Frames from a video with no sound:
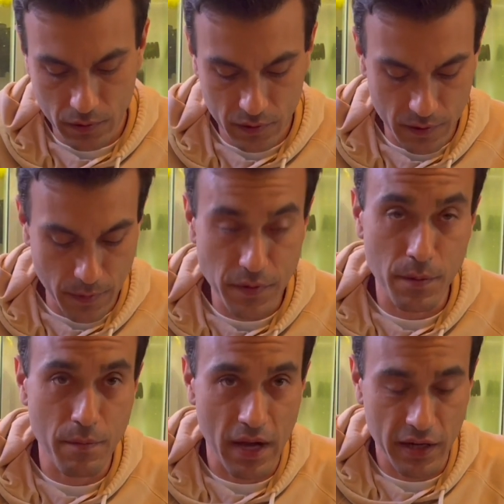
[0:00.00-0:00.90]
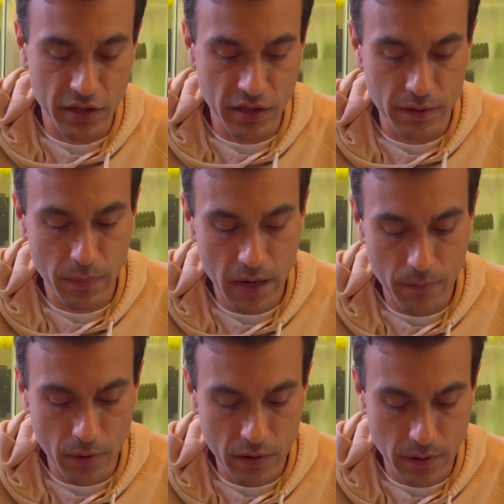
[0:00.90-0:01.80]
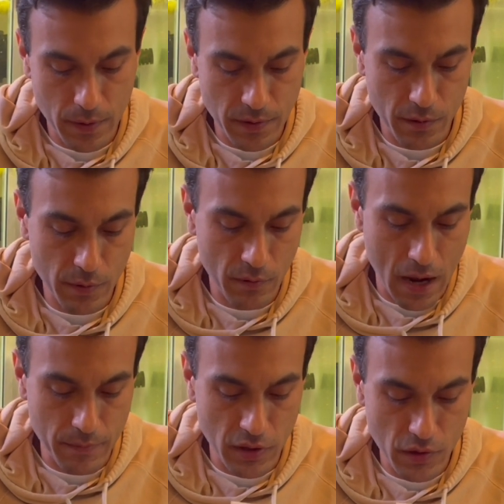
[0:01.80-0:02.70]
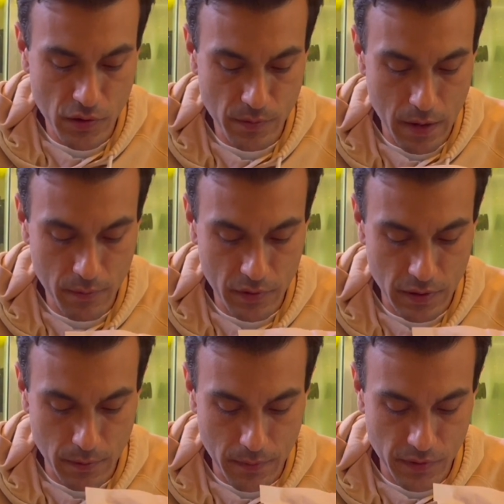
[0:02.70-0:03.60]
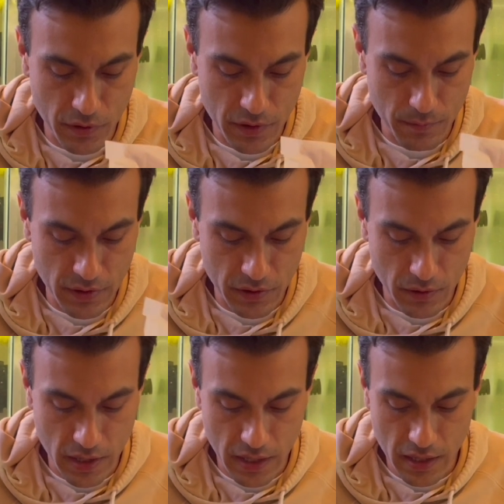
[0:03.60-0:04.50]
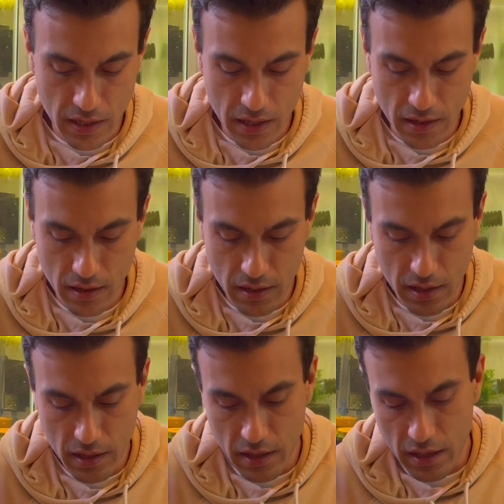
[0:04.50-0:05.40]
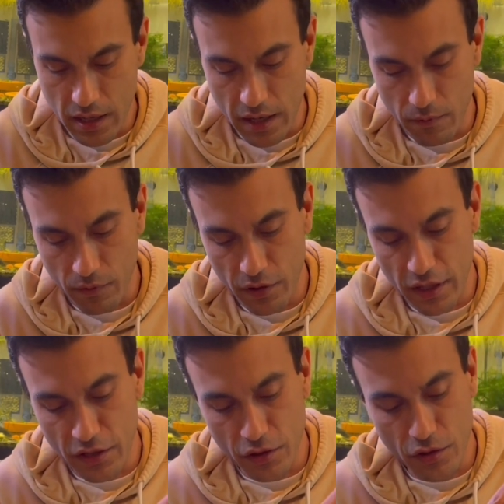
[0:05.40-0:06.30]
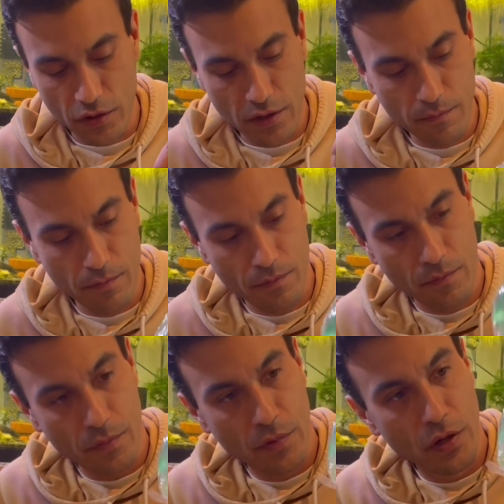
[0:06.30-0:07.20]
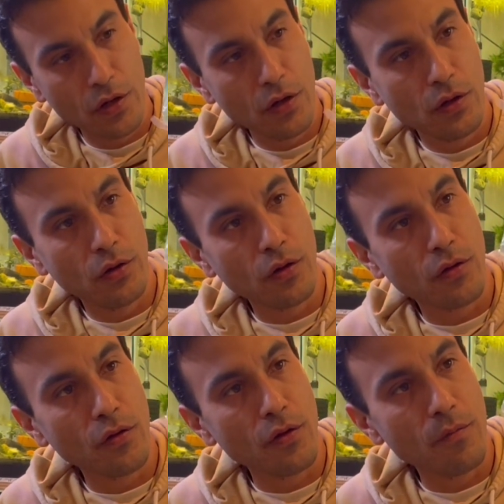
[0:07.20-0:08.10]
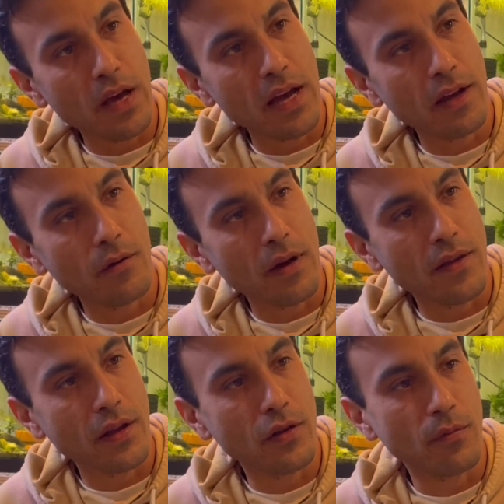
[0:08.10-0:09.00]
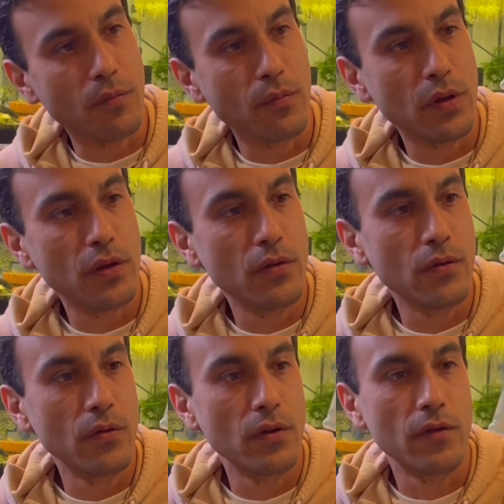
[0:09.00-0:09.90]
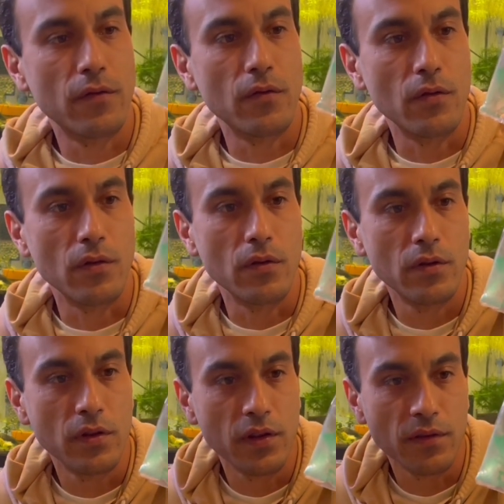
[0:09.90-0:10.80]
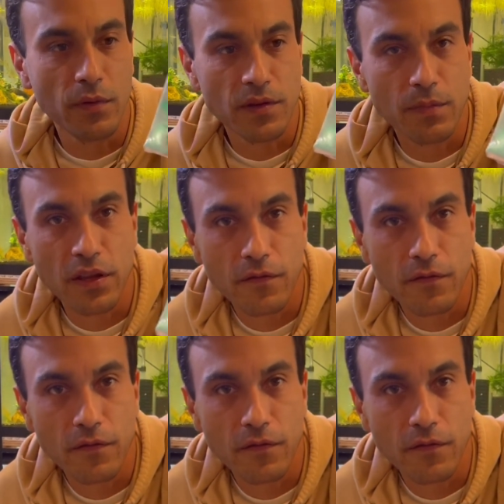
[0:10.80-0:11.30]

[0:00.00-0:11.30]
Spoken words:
Sometimes they'll be packaged in paper, sometimes they'll be wrapped in newspaper, sometimes they'll just be straight in there. When you get your shrimp, look through the bag. Wow, they look beautiful. These must be the